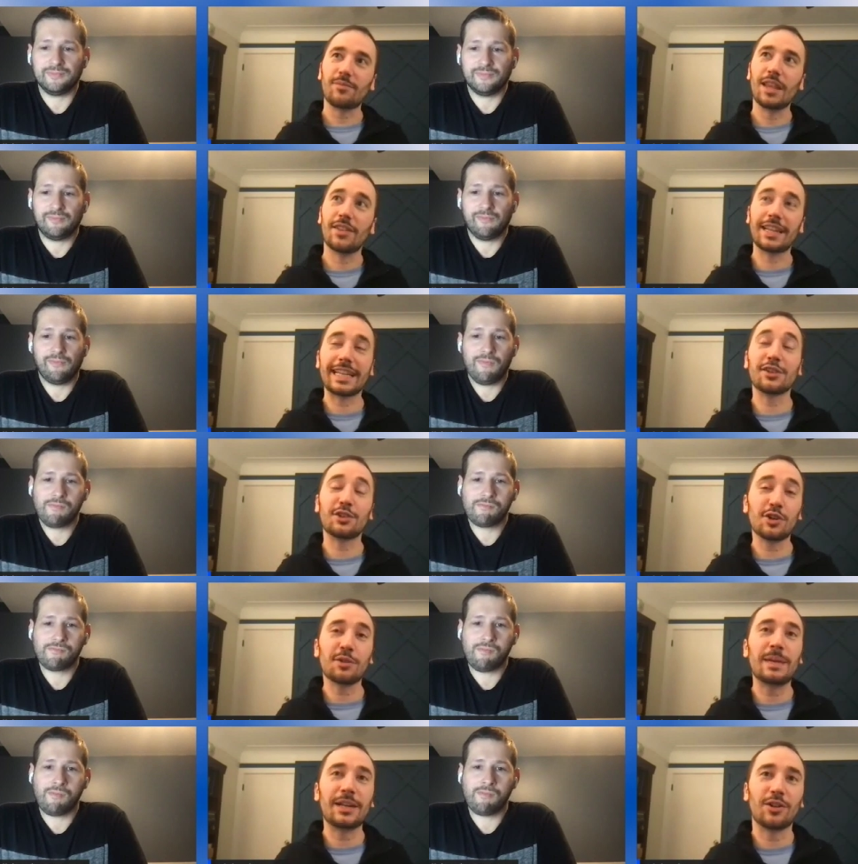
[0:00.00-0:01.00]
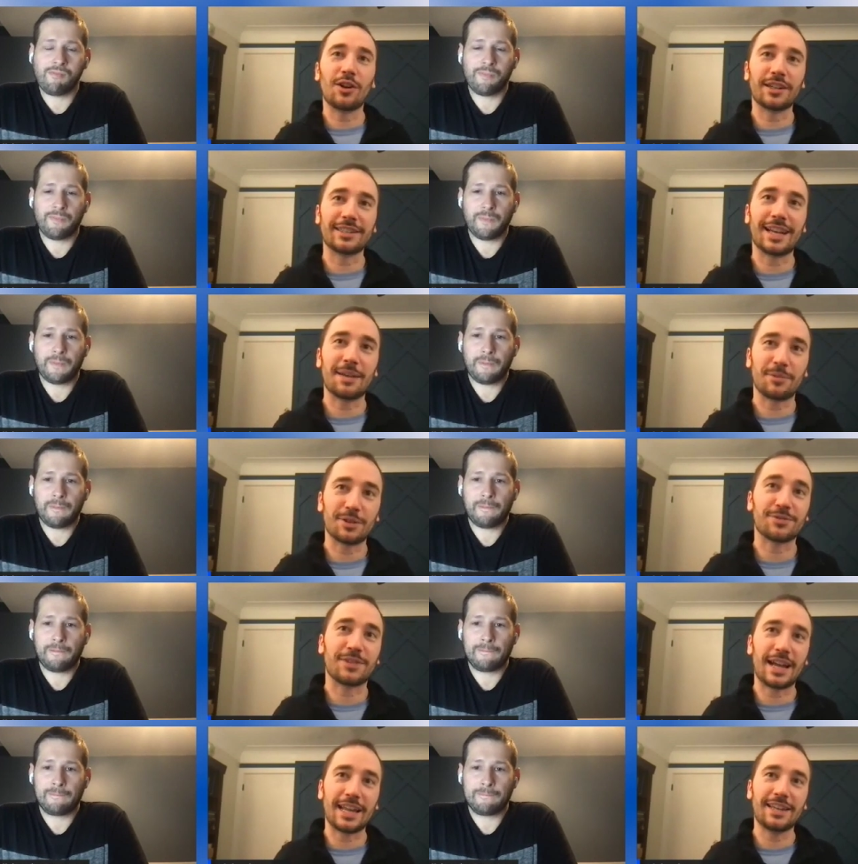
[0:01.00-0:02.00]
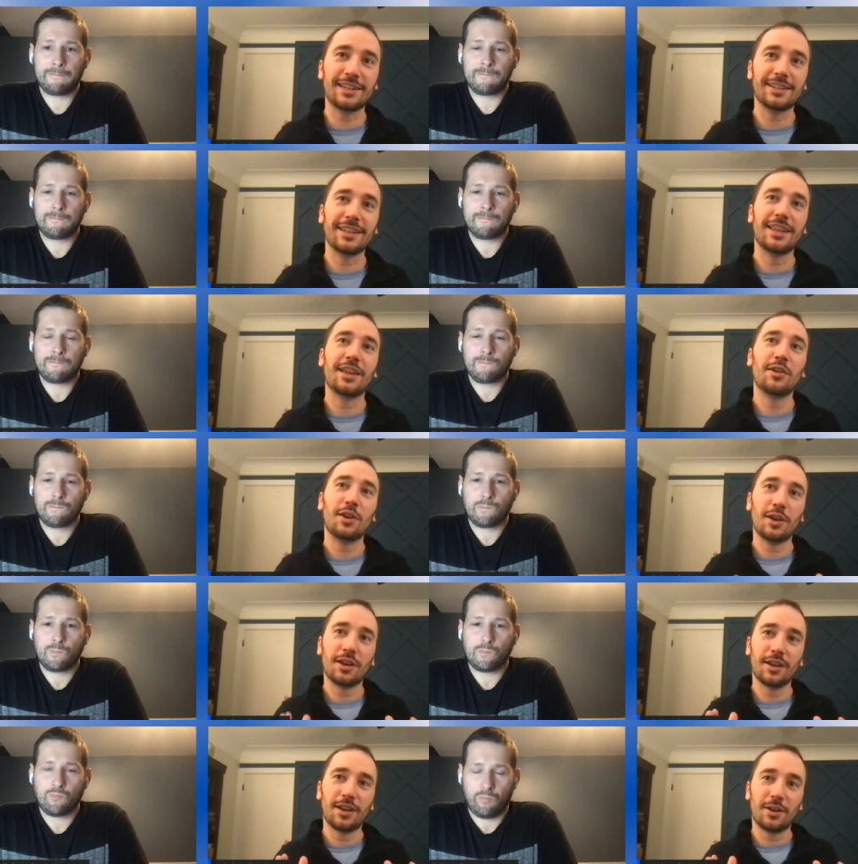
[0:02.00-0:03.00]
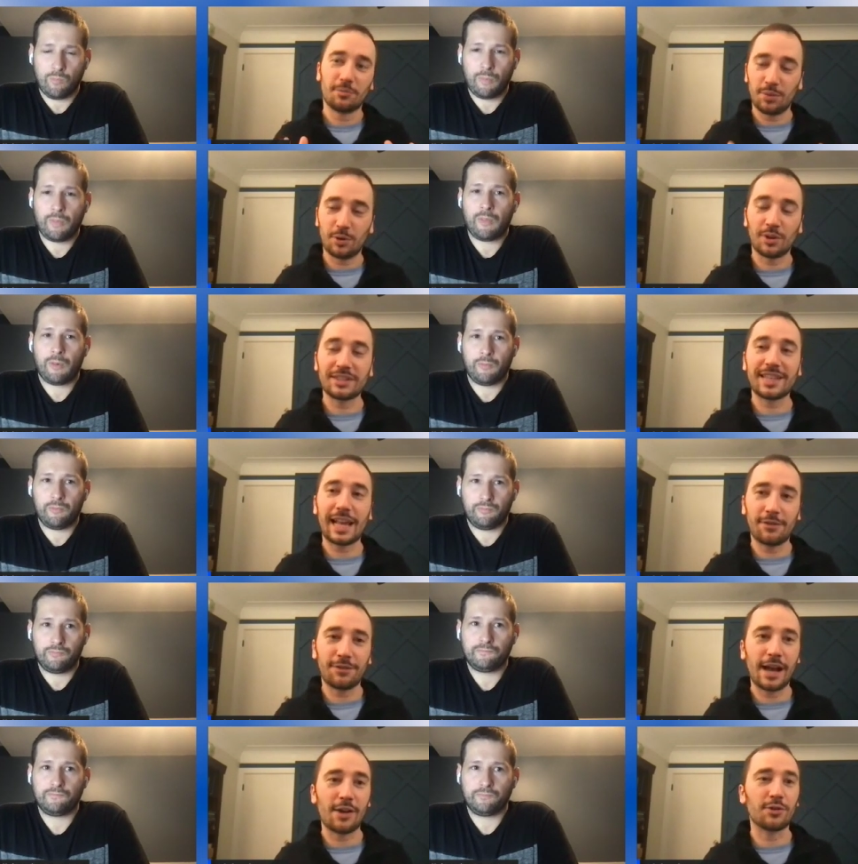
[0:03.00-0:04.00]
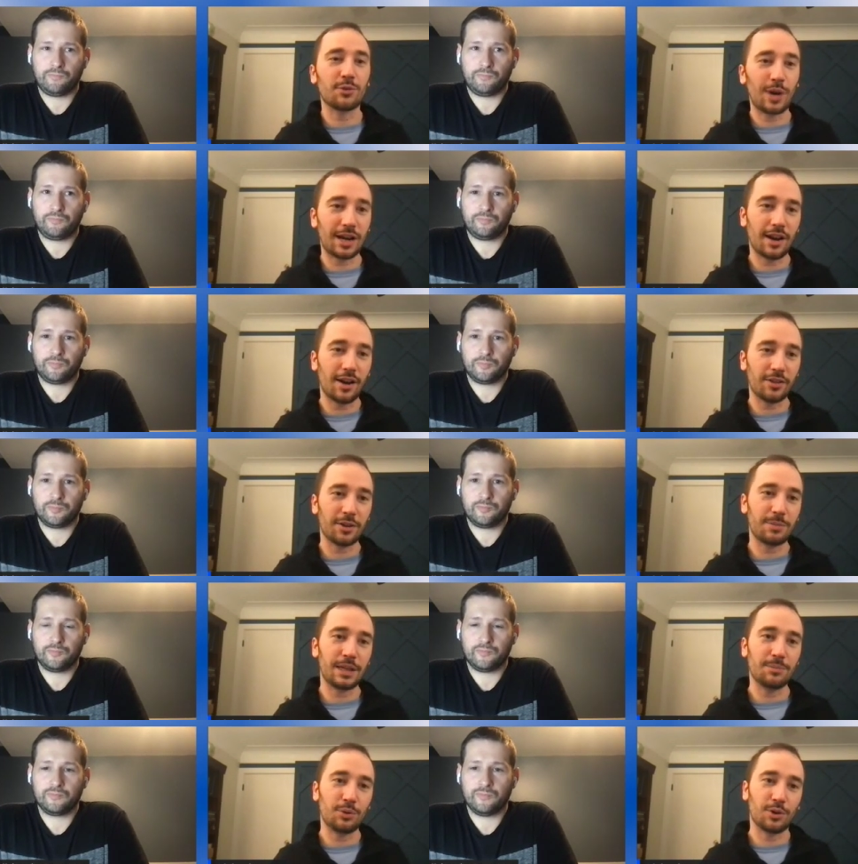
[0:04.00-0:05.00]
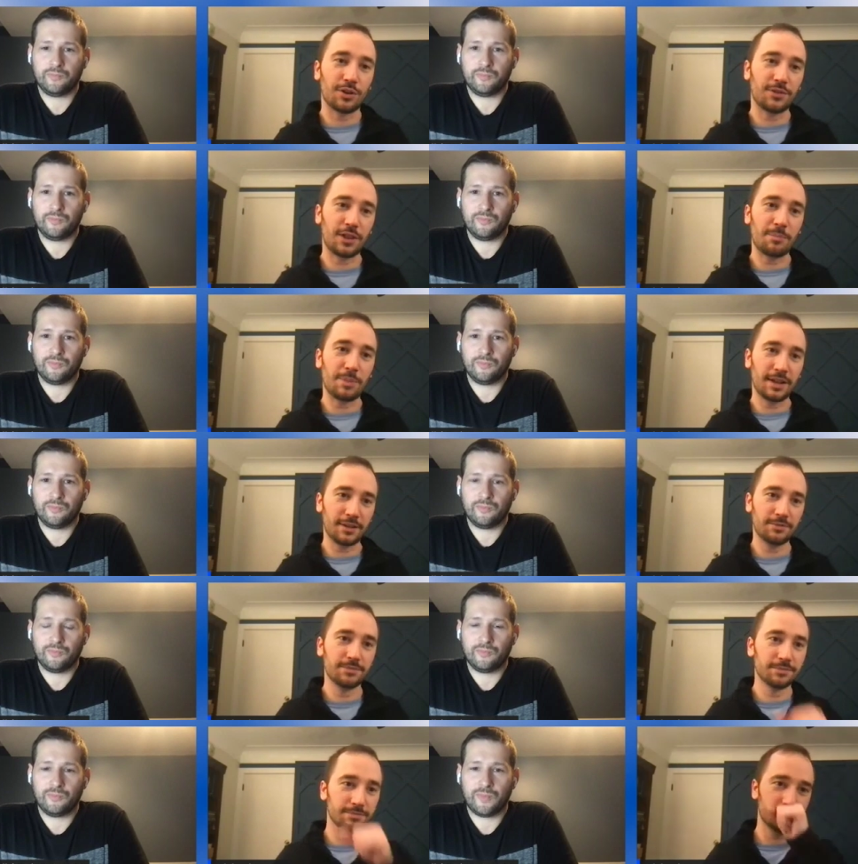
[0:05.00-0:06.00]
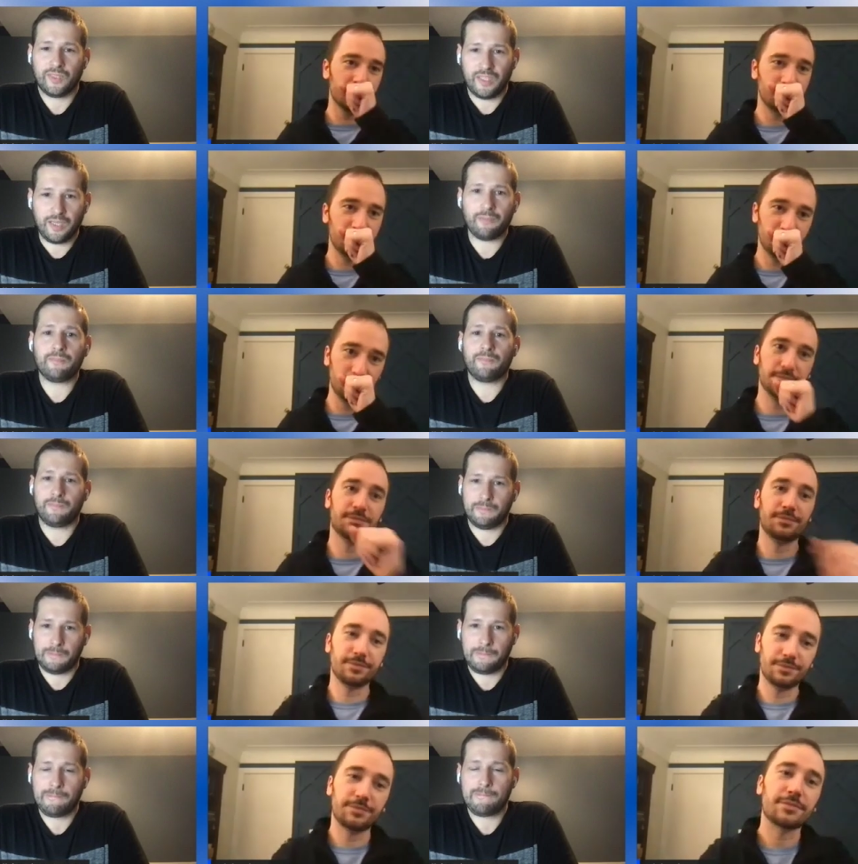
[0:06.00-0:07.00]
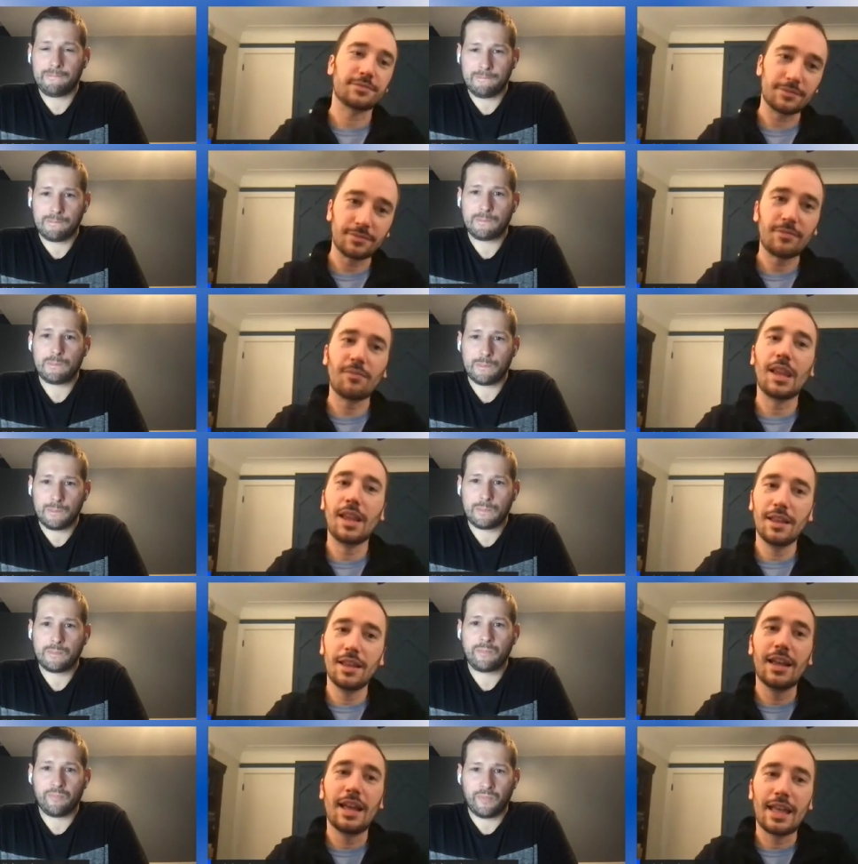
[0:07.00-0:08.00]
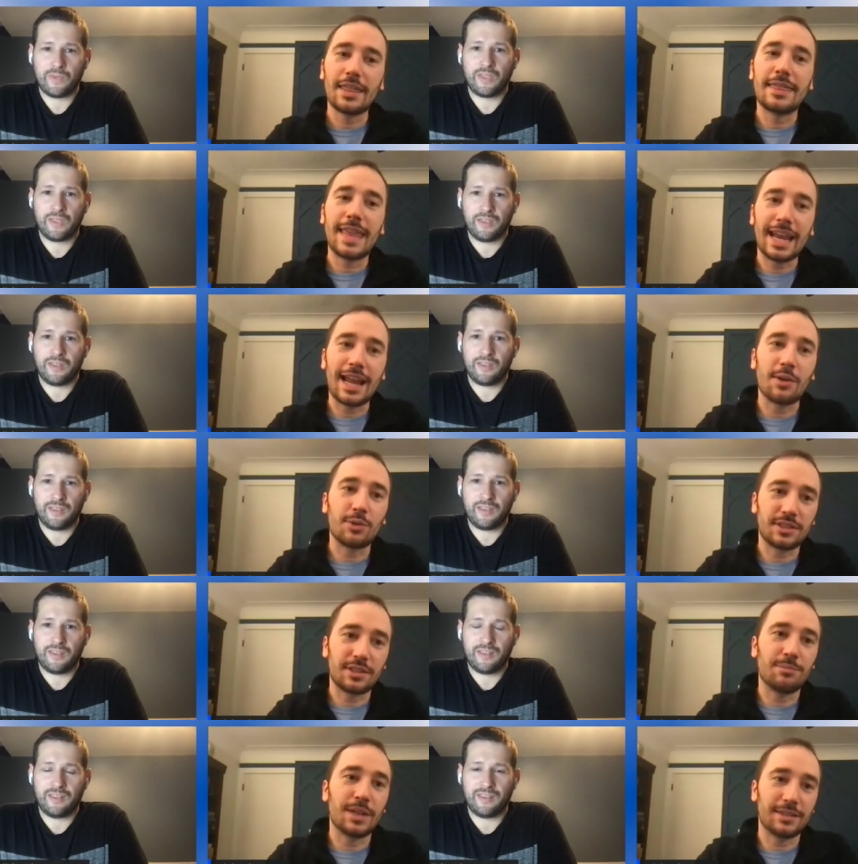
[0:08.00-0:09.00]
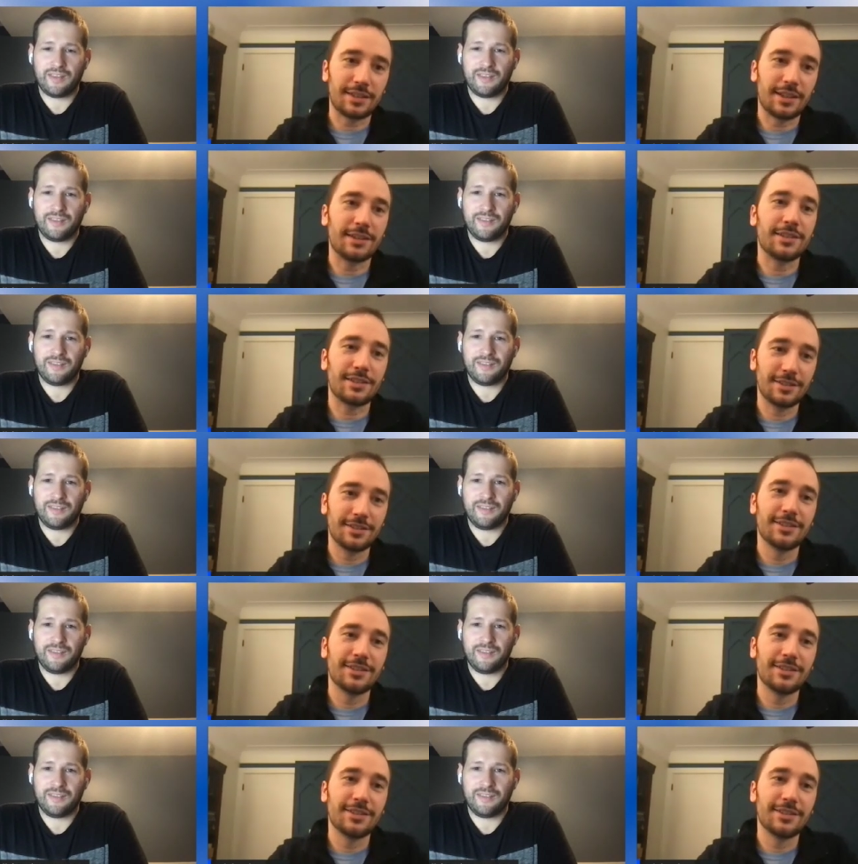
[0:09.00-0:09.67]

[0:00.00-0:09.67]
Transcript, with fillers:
Speaker 1: like it took me a long time to find but once I found where other people were flipping, yep. Then I was in business.